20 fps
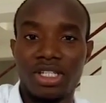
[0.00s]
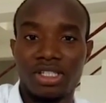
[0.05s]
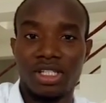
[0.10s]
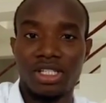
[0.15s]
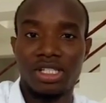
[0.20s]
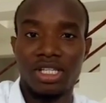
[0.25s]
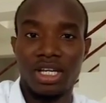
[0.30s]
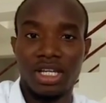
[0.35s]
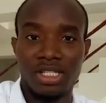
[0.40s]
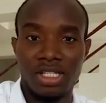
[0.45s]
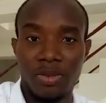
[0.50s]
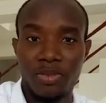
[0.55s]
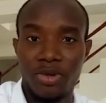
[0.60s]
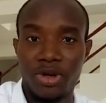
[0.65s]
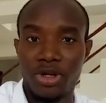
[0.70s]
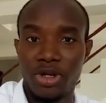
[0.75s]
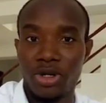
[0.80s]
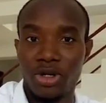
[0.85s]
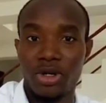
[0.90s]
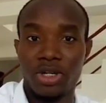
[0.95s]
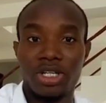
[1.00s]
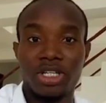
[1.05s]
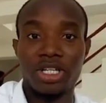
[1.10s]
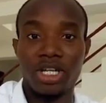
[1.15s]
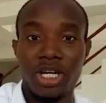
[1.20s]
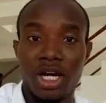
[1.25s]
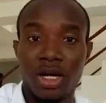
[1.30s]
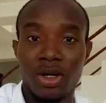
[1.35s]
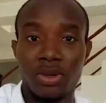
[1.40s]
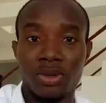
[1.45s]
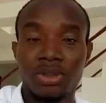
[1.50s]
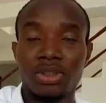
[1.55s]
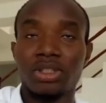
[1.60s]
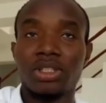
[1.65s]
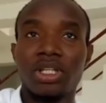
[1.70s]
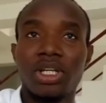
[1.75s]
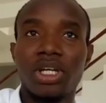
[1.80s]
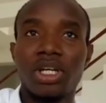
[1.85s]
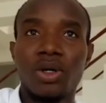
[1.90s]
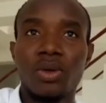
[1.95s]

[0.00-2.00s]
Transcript: estate entrepreneur in the house.